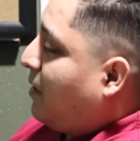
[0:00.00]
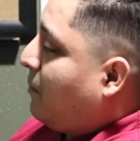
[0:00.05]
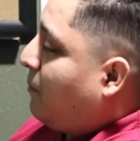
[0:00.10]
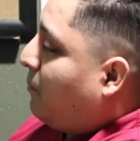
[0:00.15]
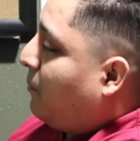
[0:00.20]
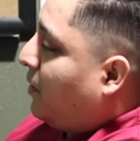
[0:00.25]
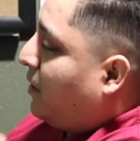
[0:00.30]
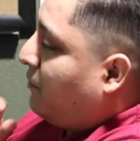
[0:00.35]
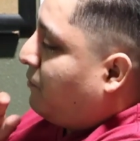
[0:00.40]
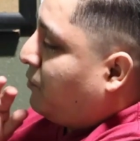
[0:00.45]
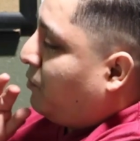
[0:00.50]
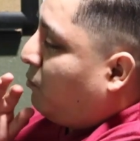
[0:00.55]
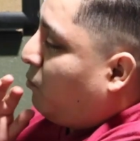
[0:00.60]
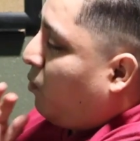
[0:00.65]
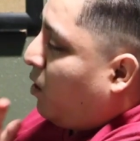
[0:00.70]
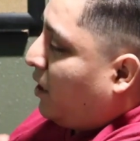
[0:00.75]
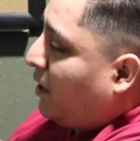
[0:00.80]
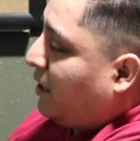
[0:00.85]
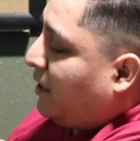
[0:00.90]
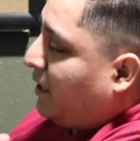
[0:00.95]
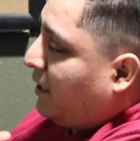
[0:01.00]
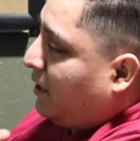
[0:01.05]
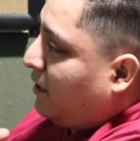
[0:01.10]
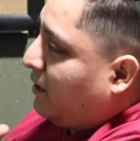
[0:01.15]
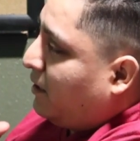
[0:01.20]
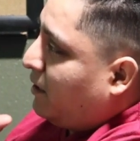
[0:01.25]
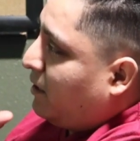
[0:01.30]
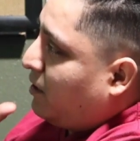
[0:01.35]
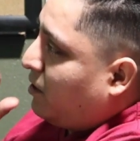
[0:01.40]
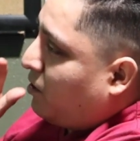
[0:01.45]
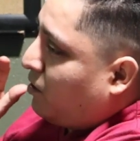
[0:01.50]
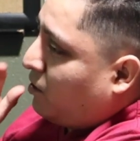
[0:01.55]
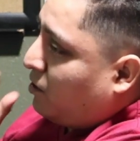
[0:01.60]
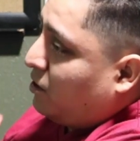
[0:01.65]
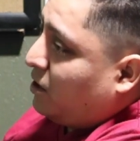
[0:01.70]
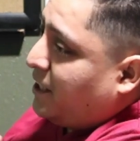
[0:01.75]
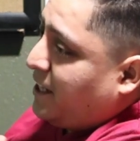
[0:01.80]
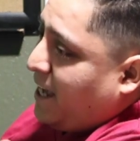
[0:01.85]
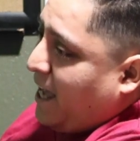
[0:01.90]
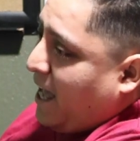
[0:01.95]
But if you want to get
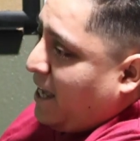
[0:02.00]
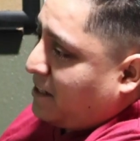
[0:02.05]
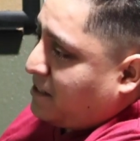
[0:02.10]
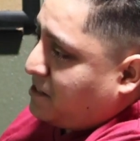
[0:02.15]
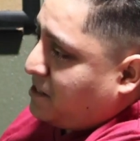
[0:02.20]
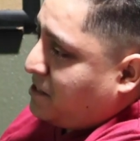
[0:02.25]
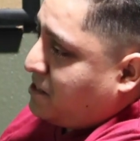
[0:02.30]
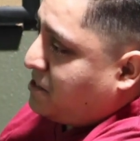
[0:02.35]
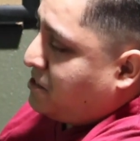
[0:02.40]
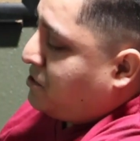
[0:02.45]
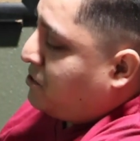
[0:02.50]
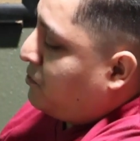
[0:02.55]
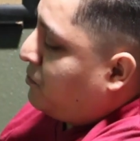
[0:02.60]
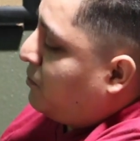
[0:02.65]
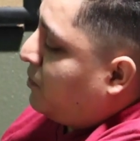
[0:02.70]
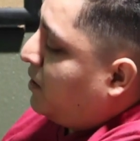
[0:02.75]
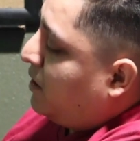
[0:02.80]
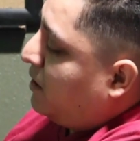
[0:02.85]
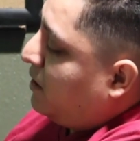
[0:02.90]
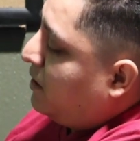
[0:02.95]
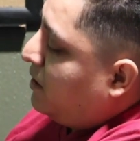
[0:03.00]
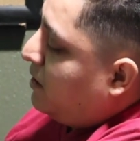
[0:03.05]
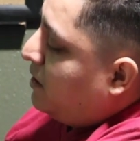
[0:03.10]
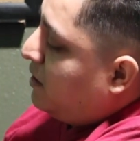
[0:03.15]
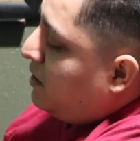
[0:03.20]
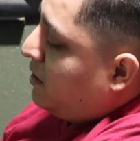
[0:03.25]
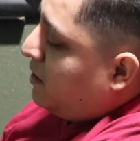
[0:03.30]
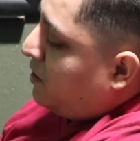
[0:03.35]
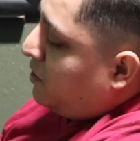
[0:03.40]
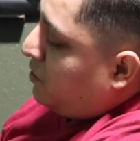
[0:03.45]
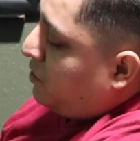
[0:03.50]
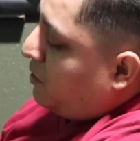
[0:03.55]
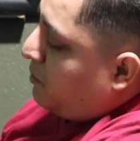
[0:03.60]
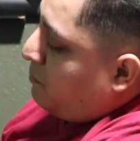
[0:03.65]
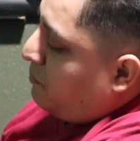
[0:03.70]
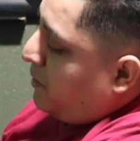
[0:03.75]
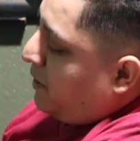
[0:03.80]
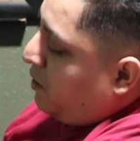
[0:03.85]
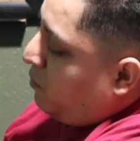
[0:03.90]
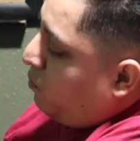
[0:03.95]
early access to it, you can
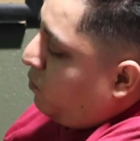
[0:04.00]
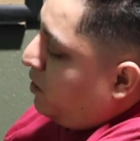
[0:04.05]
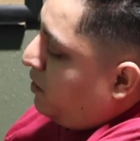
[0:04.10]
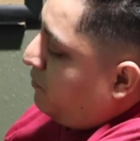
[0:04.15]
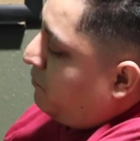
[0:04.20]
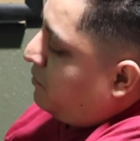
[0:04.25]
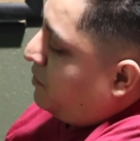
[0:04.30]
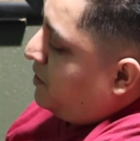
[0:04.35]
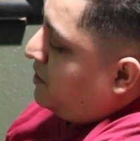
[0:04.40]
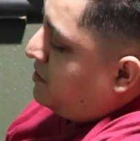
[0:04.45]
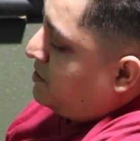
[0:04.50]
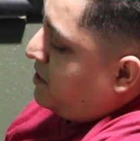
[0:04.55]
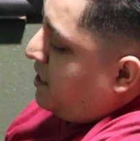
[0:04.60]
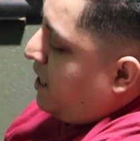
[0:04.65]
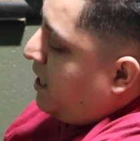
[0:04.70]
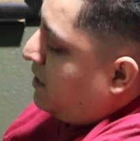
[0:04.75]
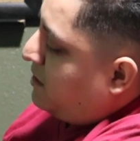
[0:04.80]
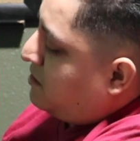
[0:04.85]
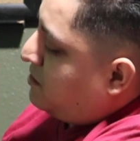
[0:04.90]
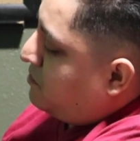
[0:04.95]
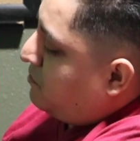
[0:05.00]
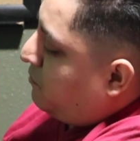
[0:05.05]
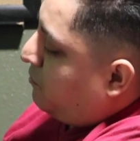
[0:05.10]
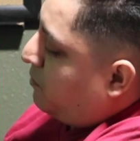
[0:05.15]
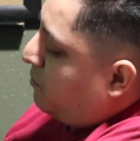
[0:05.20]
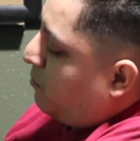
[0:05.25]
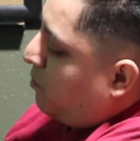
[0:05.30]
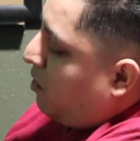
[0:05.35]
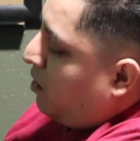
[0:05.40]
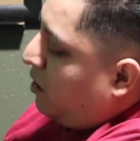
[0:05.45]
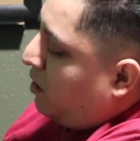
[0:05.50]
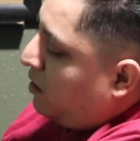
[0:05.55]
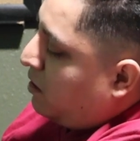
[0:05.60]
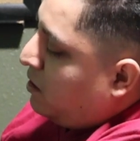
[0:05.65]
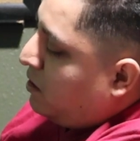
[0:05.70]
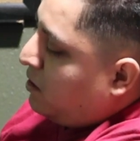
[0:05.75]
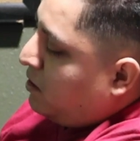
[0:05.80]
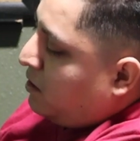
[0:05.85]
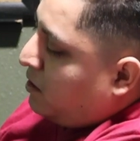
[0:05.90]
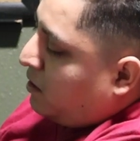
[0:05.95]
pick one of these hats from our
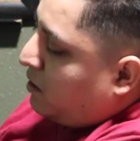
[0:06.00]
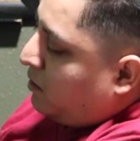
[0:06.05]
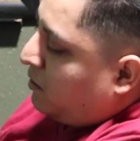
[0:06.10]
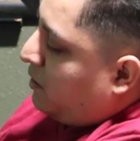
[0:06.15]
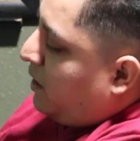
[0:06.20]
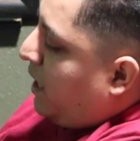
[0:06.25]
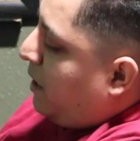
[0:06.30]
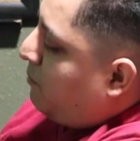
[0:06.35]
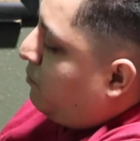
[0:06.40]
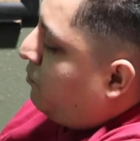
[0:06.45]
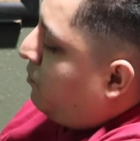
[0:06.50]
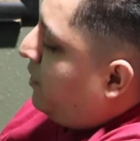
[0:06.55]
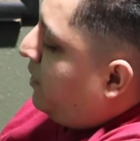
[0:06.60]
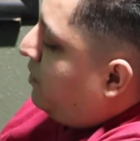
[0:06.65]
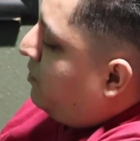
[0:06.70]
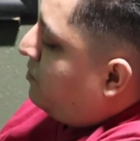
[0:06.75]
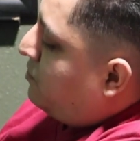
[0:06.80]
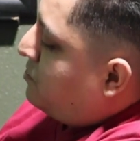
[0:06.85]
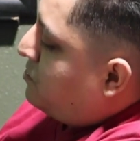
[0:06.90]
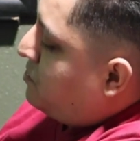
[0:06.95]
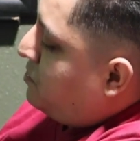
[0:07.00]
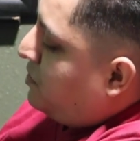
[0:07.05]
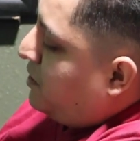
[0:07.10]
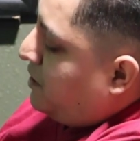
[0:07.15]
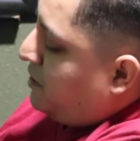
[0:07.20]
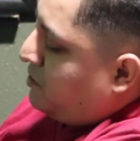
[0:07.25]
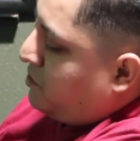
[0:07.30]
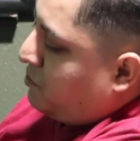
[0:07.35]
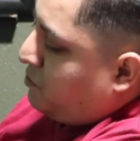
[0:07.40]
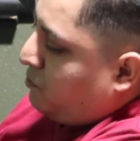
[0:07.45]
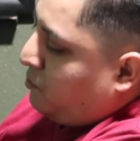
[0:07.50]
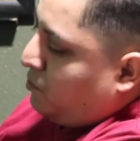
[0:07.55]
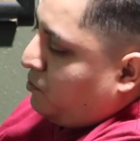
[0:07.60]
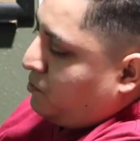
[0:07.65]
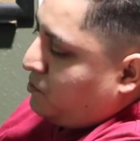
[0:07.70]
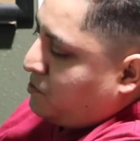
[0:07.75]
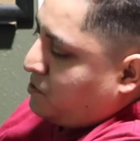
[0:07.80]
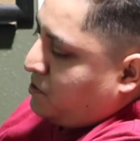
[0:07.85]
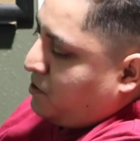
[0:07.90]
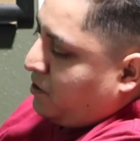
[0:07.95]
collaborators, Neat
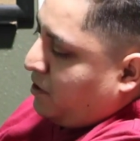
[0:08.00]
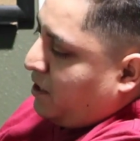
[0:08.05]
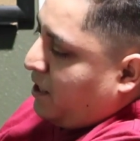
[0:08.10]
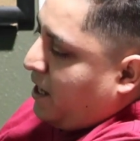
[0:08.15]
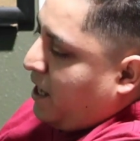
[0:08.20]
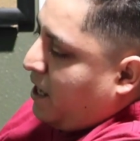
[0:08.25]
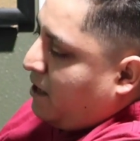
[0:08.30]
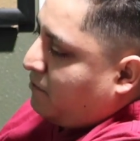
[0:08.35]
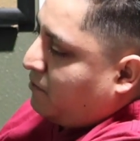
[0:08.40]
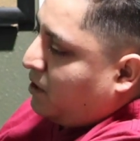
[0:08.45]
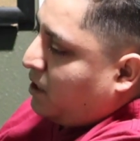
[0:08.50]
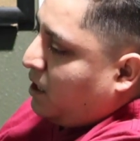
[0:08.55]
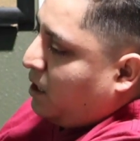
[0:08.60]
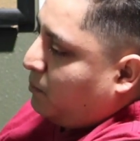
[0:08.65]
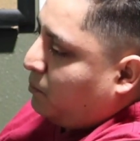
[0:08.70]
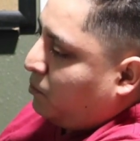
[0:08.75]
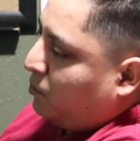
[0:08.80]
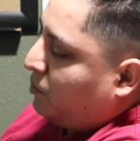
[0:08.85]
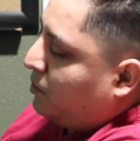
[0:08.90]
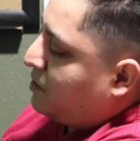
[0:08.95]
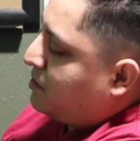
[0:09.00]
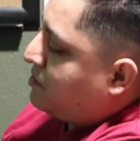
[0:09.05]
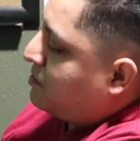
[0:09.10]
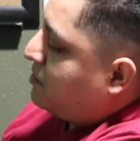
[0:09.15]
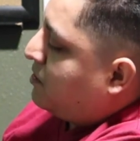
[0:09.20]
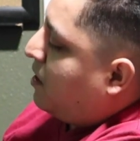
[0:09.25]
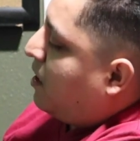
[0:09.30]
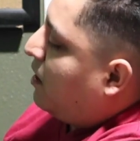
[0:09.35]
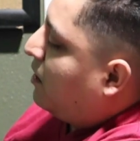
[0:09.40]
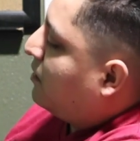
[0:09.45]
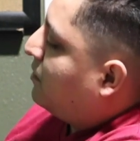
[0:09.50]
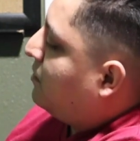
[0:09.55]
Tools. They're going to have a couple in stock.